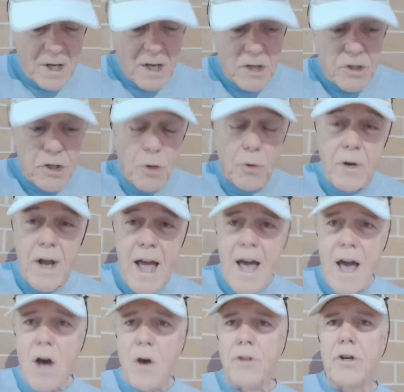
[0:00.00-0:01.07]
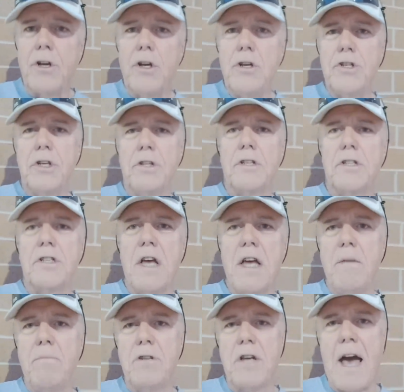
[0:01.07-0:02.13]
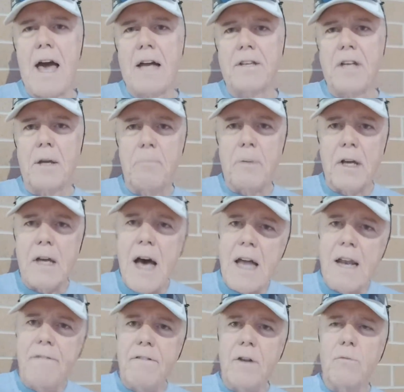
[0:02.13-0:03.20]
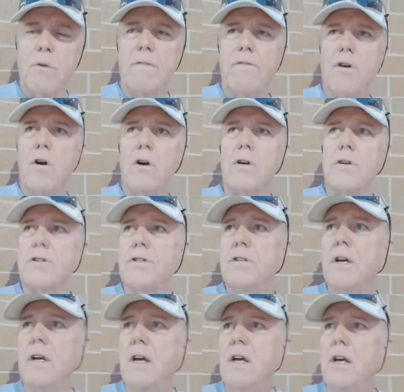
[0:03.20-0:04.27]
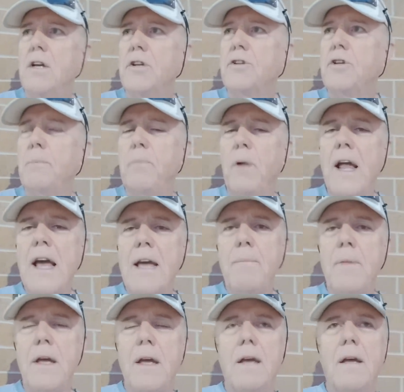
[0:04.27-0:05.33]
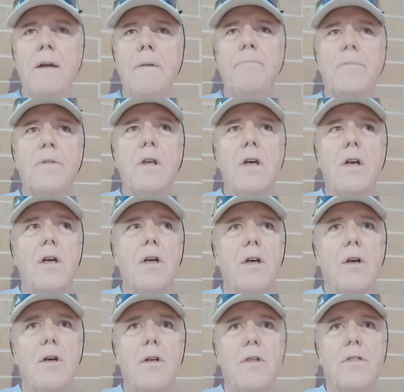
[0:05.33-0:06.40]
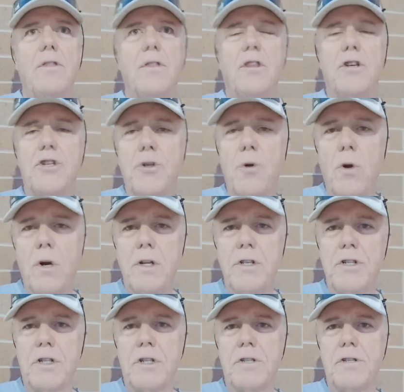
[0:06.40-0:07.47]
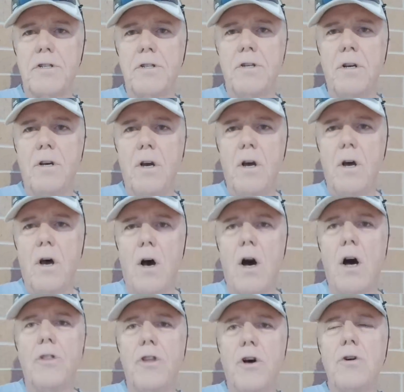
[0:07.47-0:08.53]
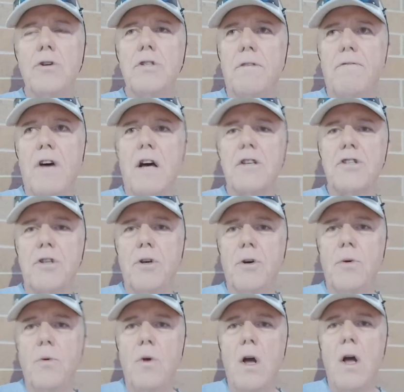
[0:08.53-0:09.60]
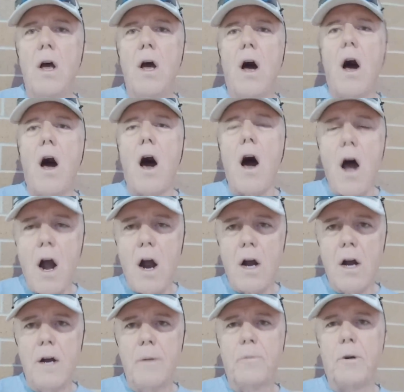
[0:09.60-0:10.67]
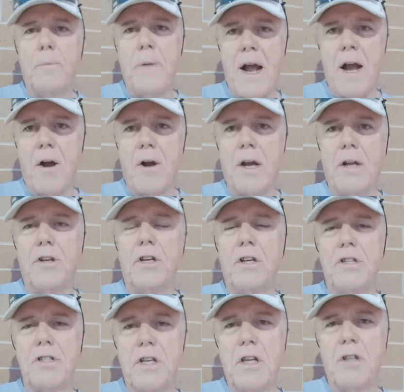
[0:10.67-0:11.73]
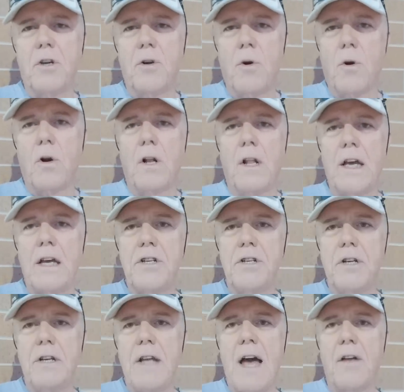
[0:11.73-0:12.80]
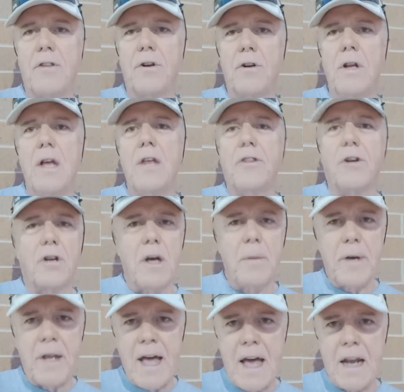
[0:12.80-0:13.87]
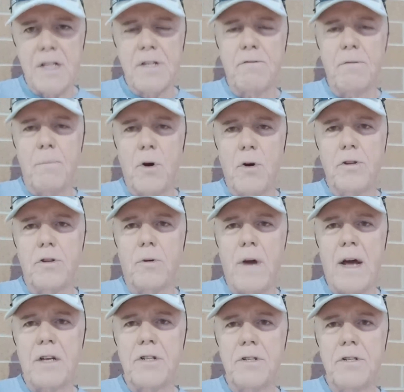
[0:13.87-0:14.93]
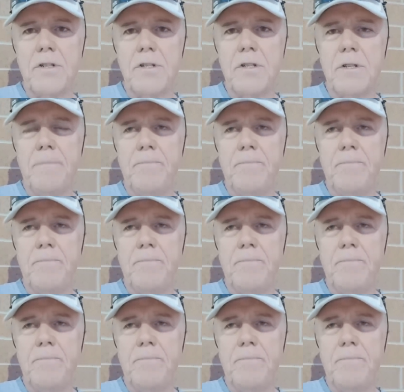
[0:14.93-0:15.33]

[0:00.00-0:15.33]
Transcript: So now they're using the same tactic, but kind of in reverse, to blaming the shortages on those of us who are preparing. Do you see the correlation, how they're coming at us from both directions?